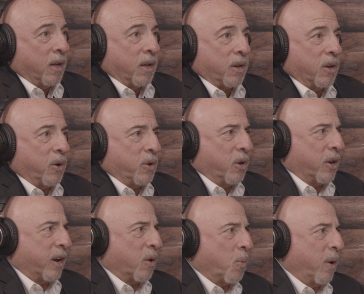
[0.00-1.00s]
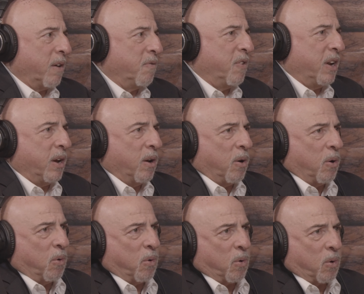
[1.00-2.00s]
You look at Ring Video
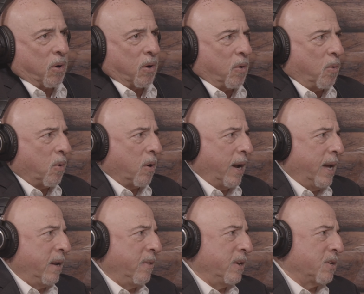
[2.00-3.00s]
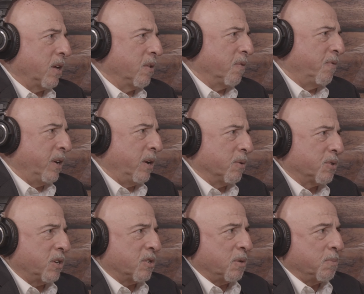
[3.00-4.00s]
or any of these other video
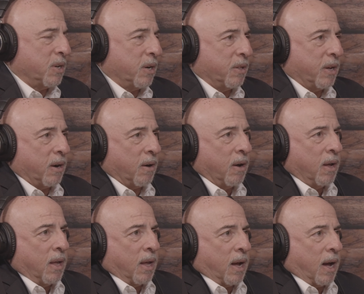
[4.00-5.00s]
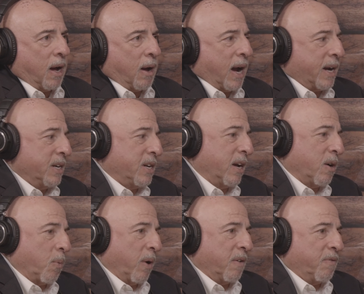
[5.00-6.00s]
systems that are there. I can take a
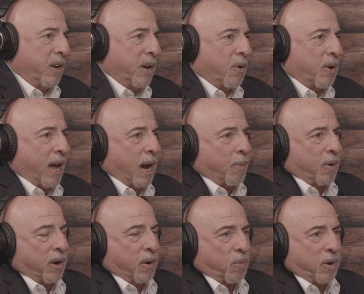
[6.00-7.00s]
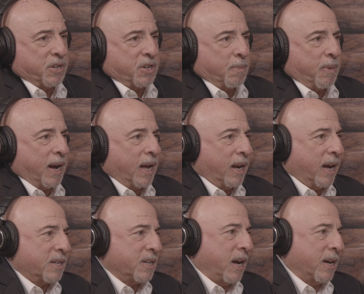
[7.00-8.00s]
Ring video camera. It runs on my
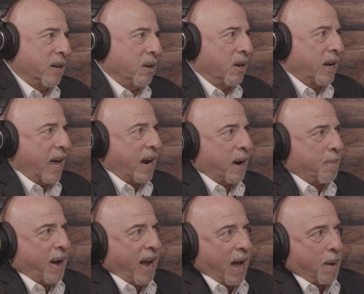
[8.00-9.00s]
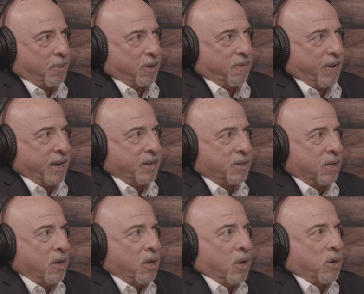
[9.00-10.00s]
Alexa. I can look at it on my Apple device.
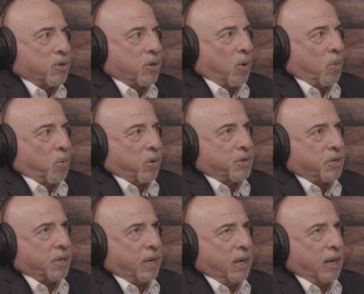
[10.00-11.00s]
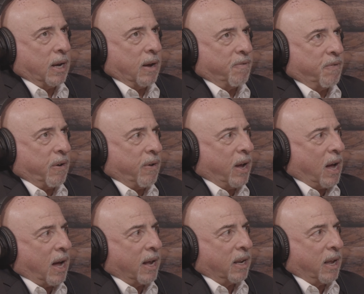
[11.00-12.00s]
So we're seeing very
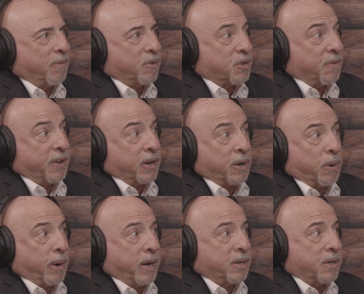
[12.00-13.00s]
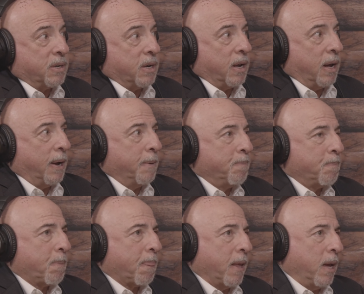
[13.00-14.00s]
high levels of integration today
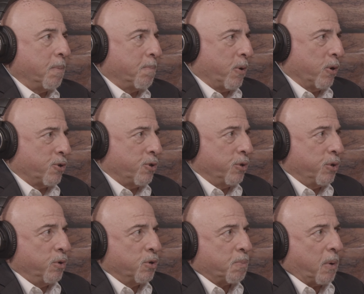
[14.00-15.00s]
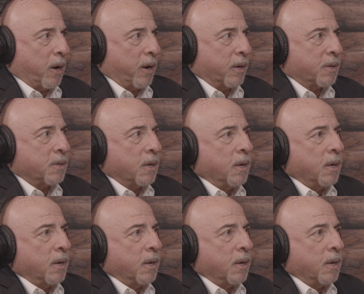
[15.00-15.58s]
in personal use products.